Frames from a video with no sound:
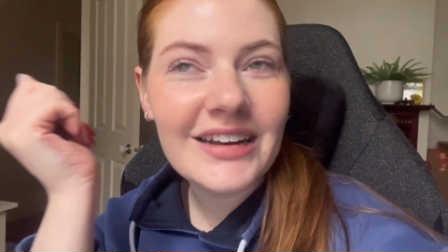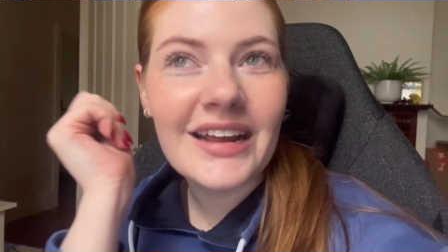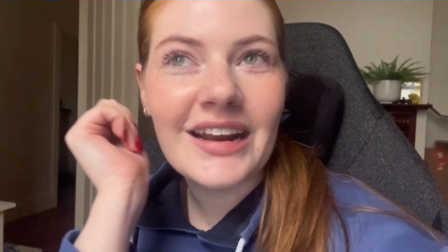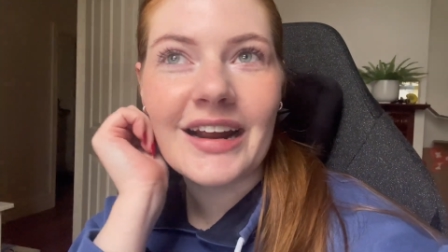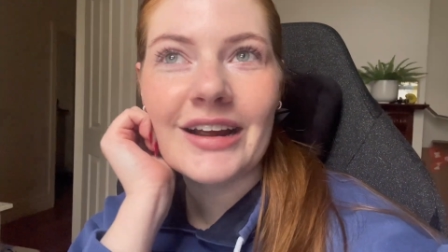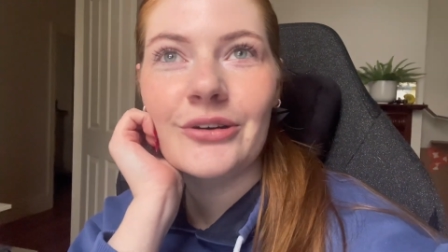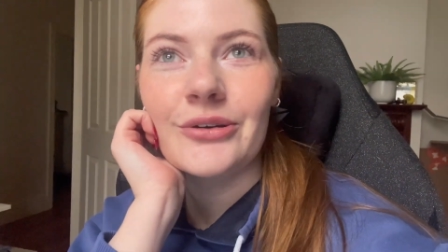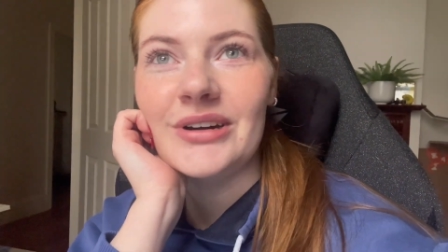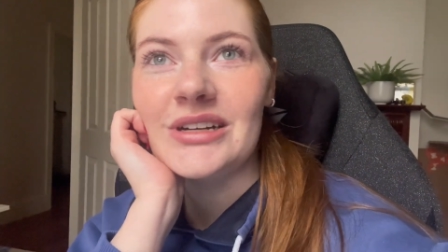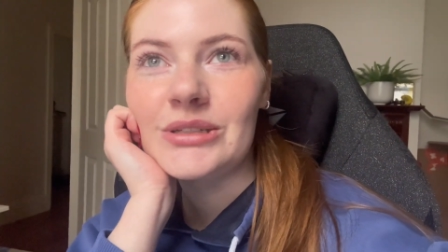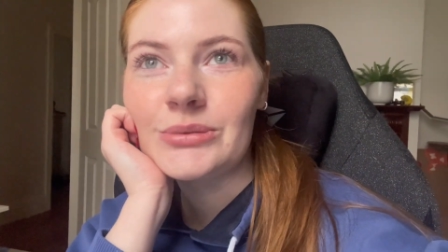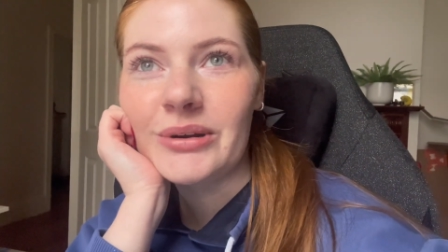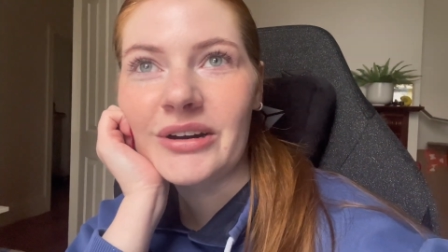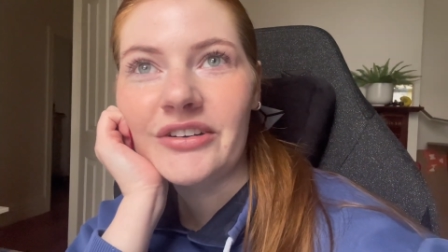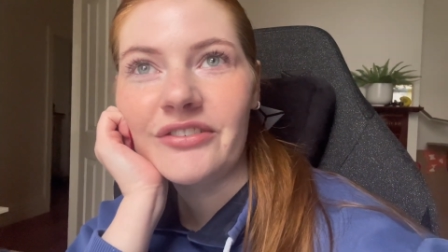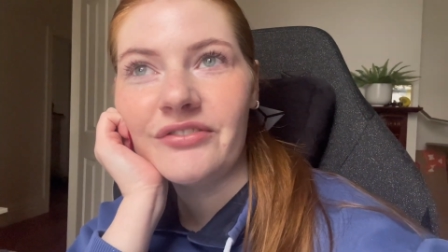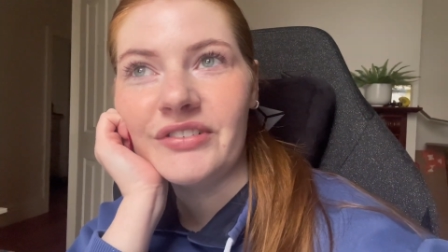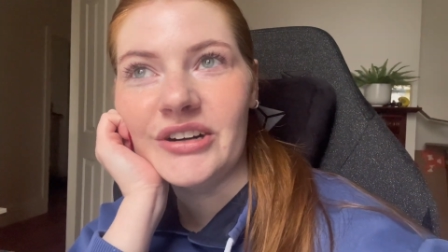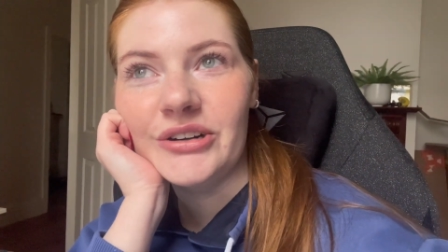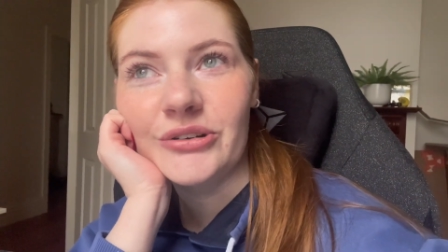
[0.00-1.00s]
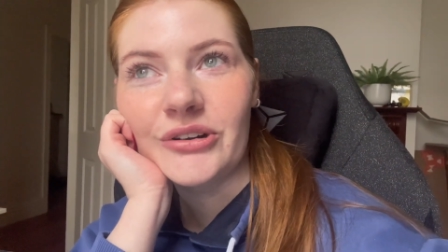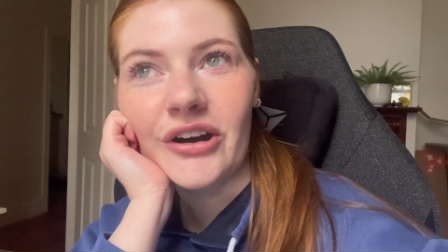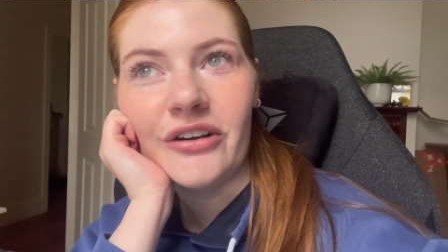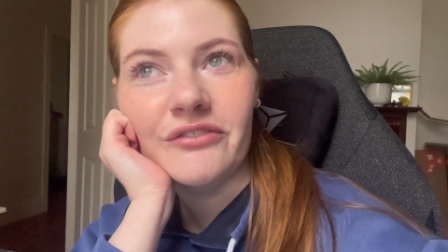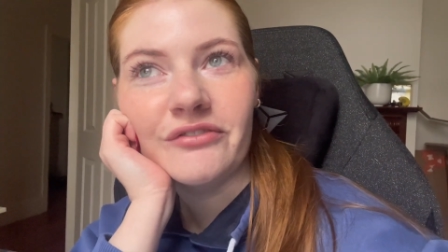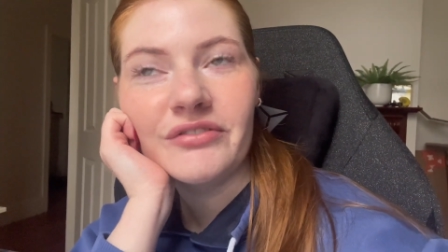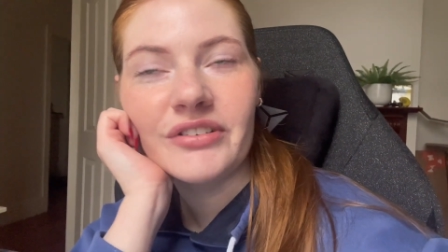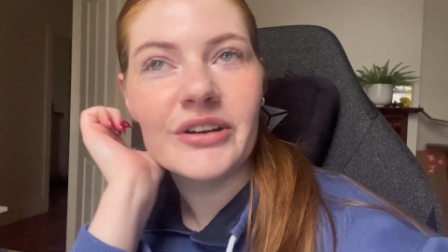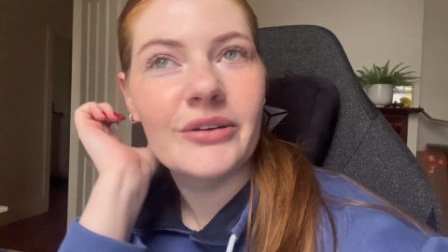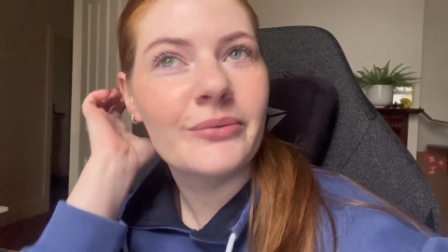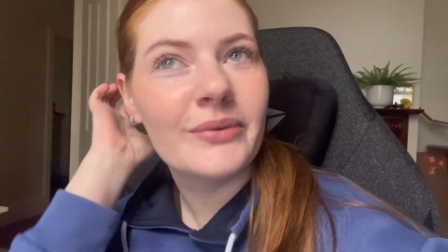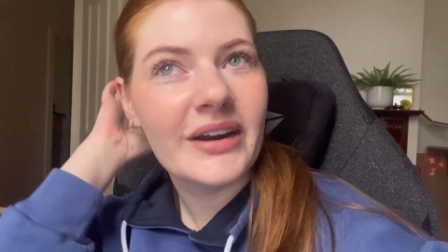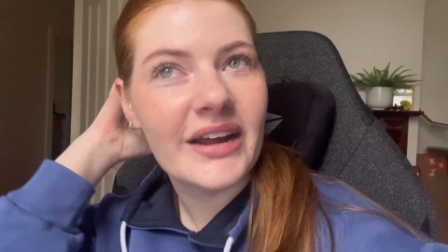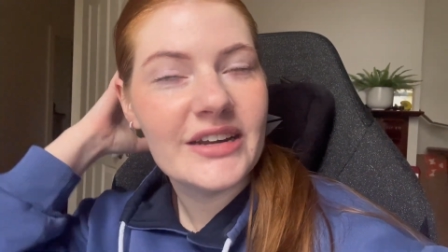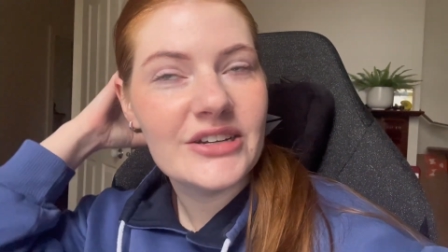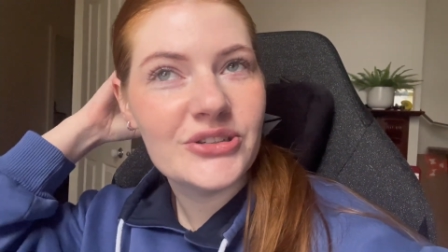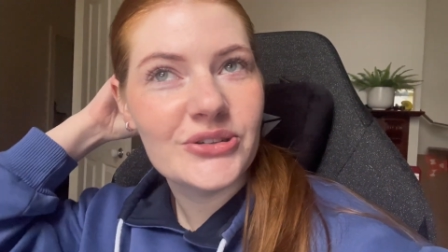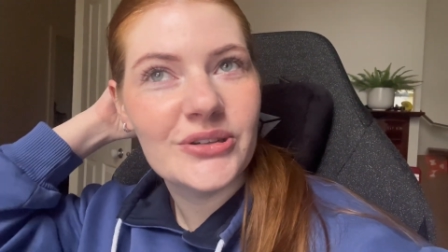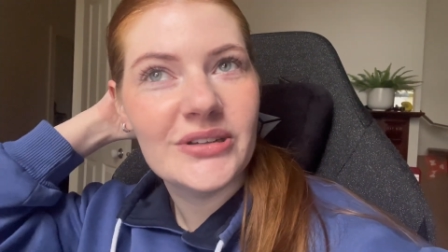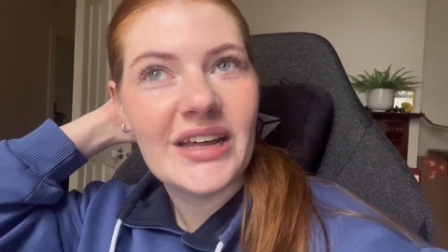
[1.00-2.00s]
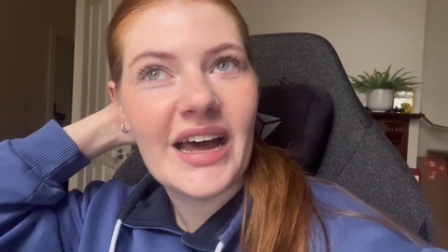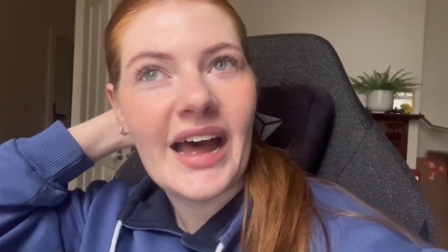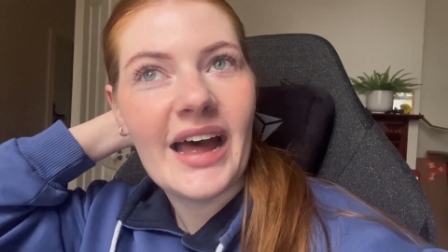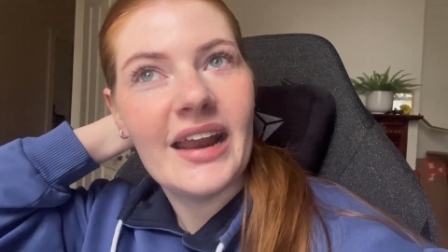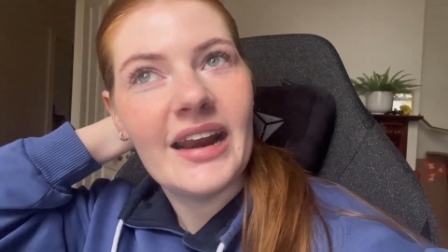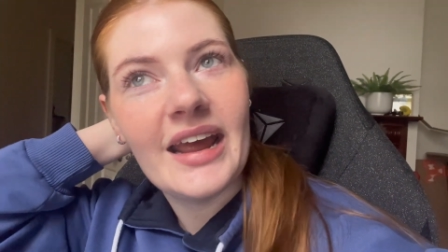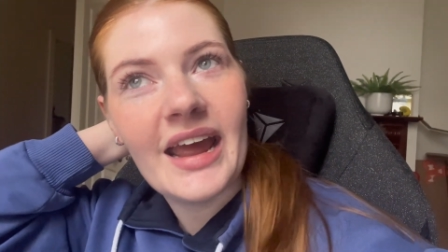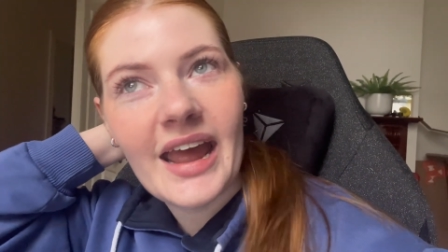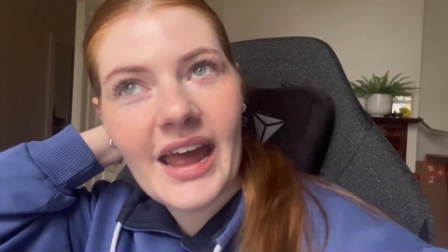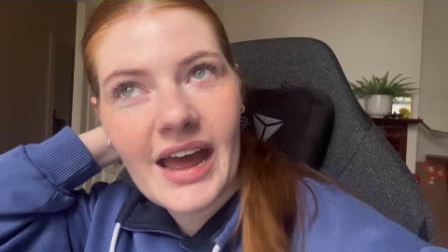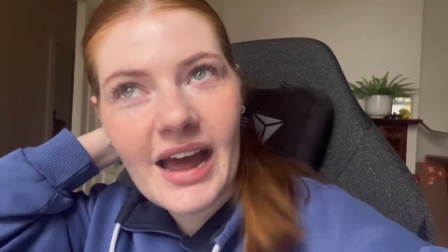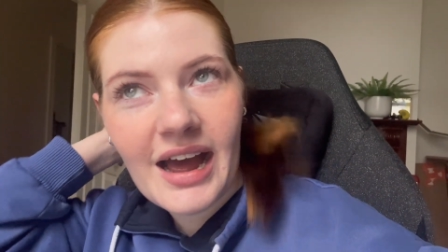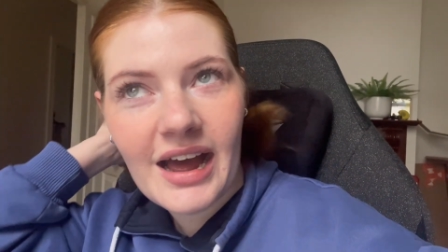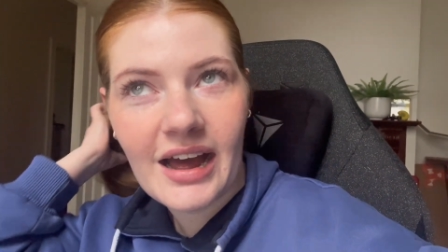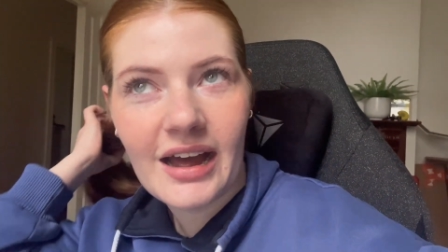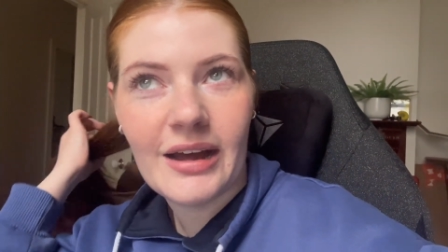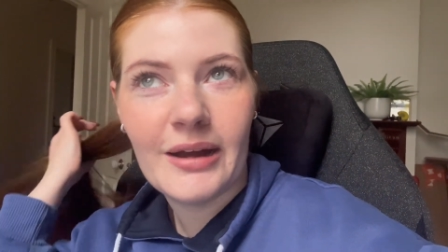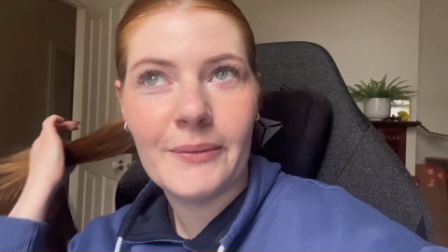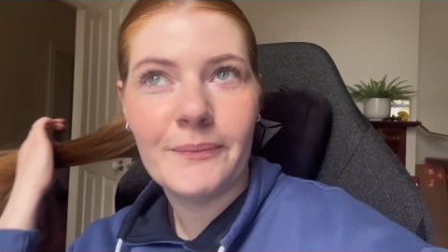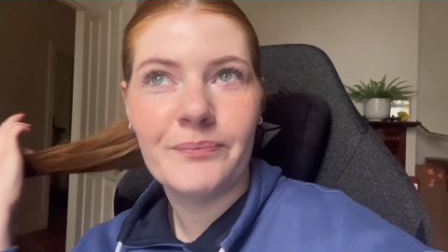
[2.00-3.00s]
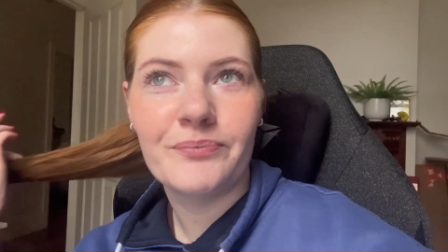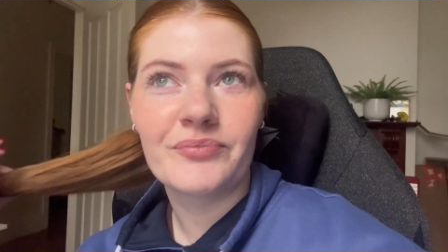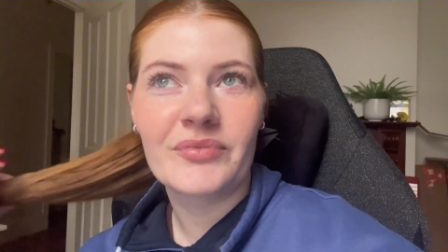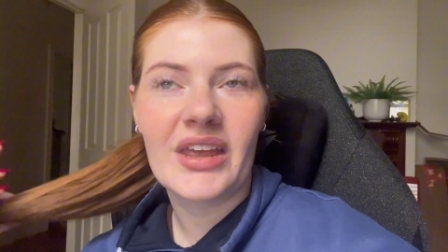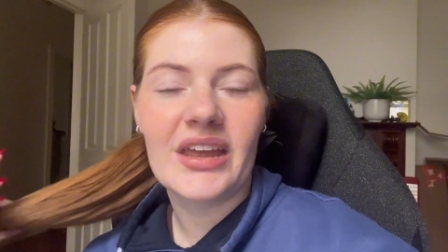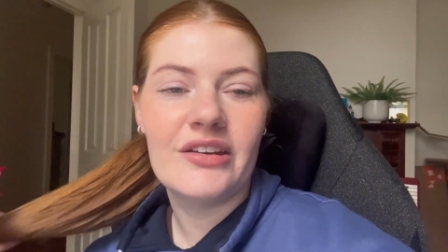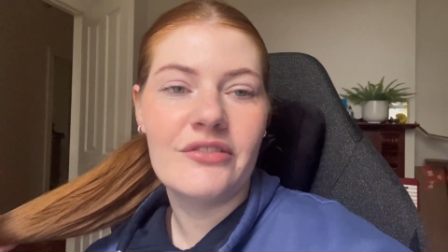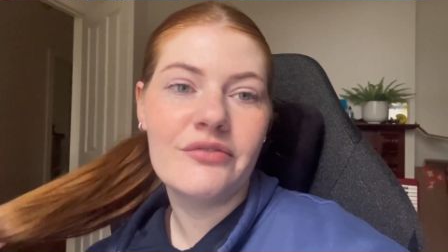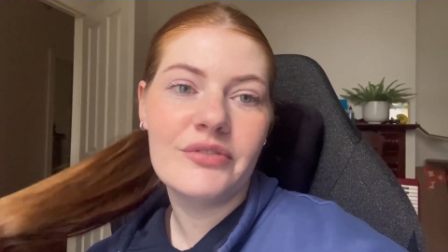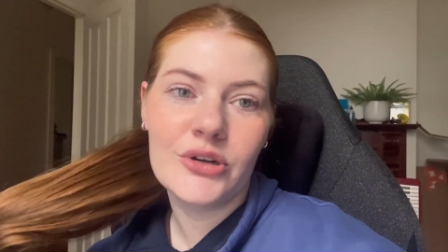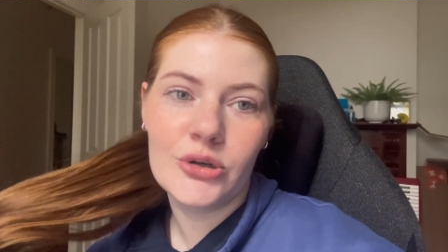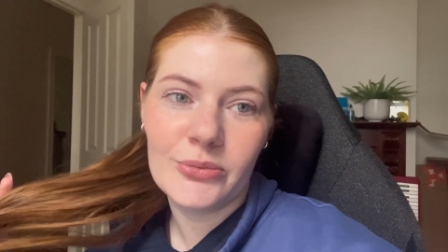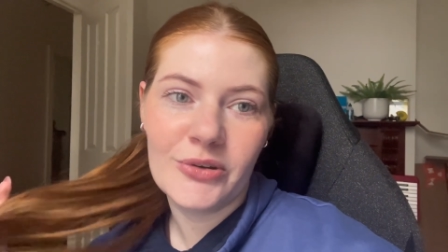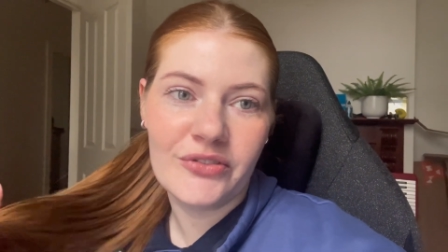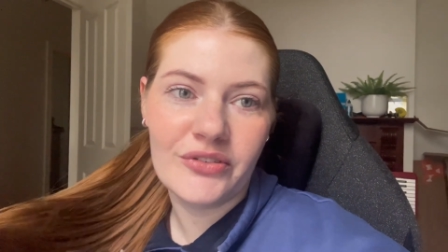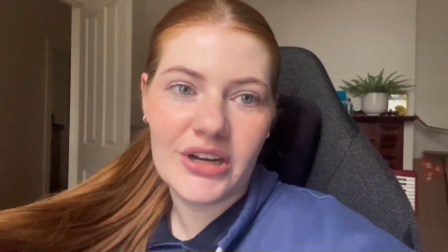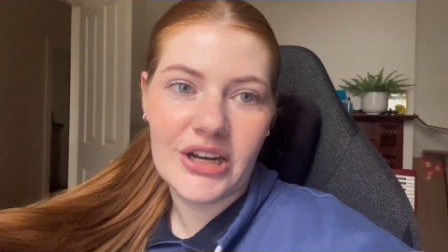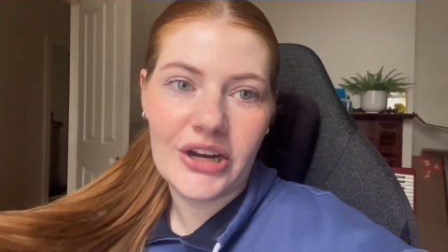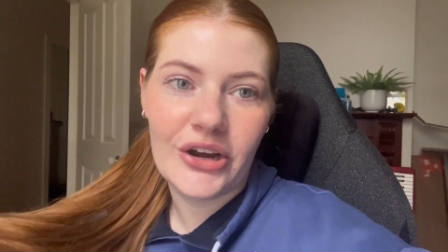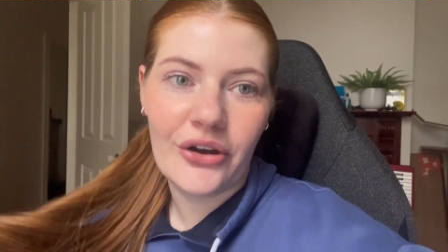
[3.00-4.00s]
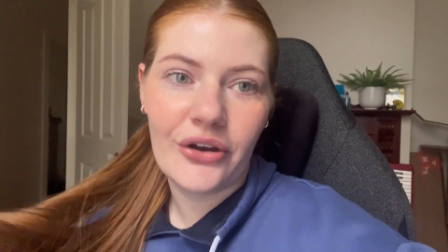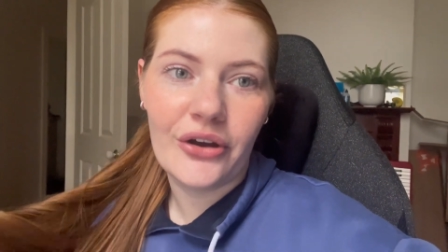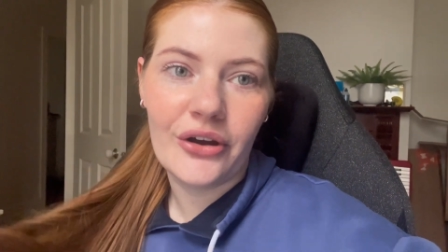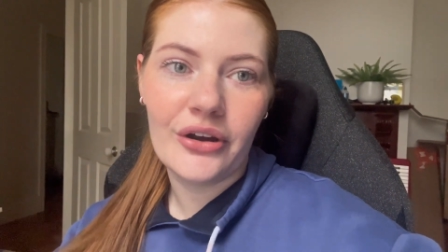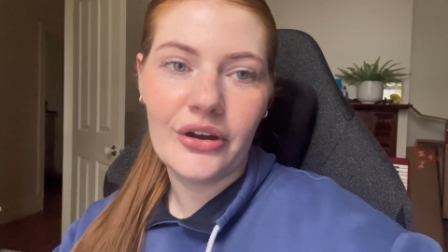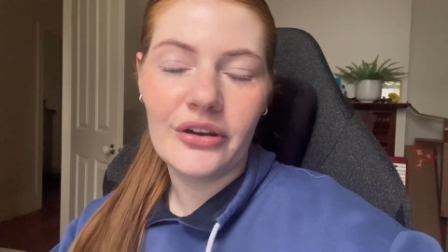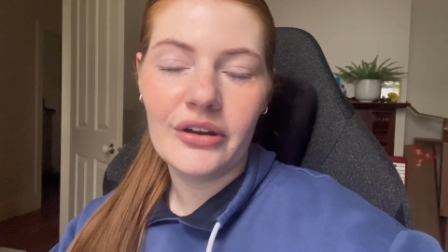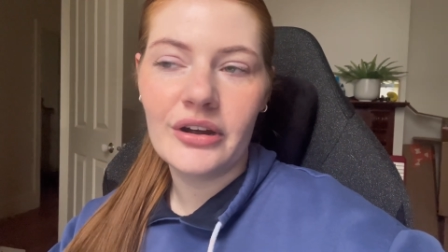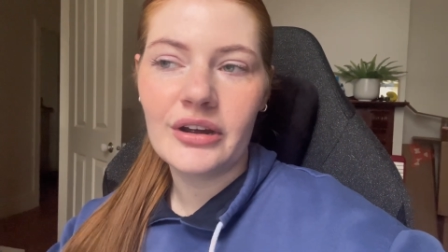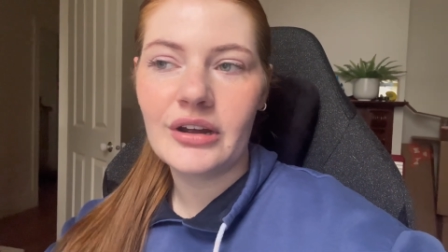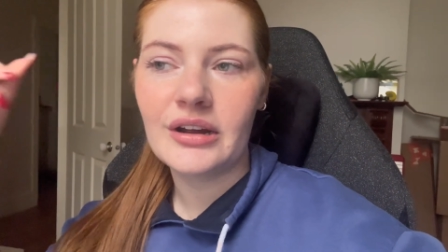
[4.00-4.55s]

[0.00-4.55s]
And I always wanna feel confident when I do that um, and film a video.